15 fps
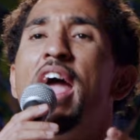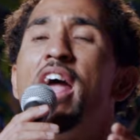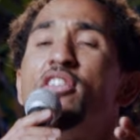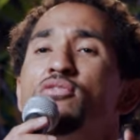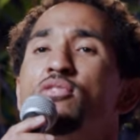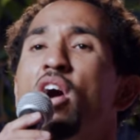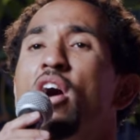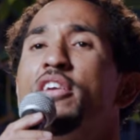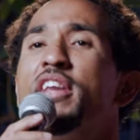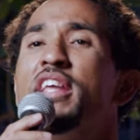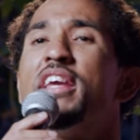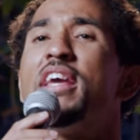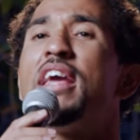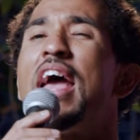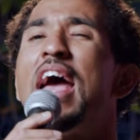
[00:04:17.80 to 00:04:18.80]
Andrew
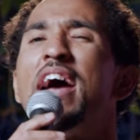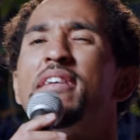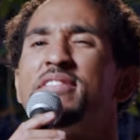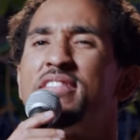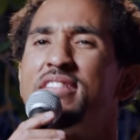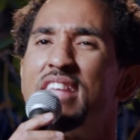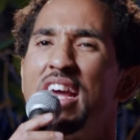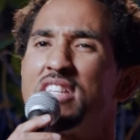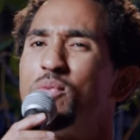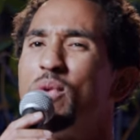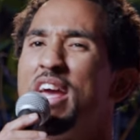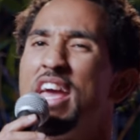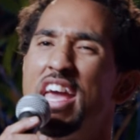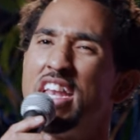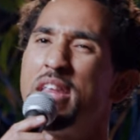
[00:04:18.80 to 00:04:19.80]
Carnegie can have sex
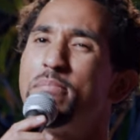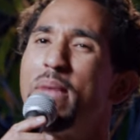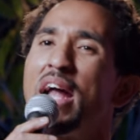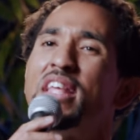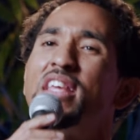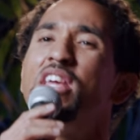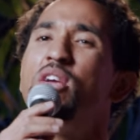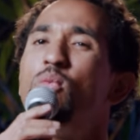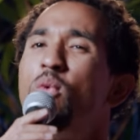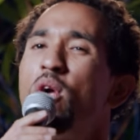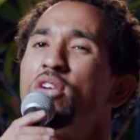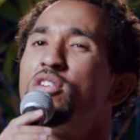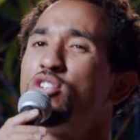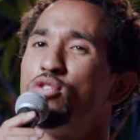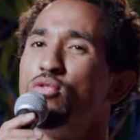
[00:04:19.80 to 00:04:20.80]
with anybody he
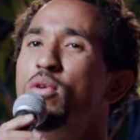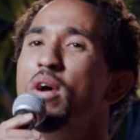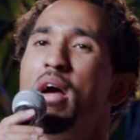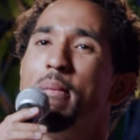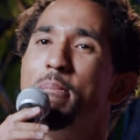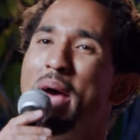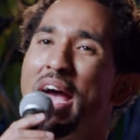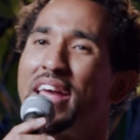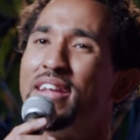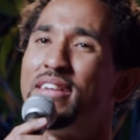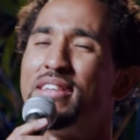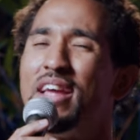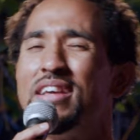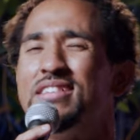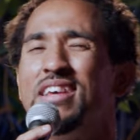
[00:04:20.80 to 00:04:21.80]
wanted to back in
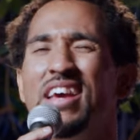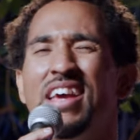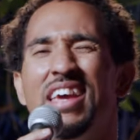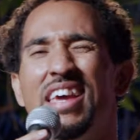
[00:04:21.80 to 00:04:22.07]
the days.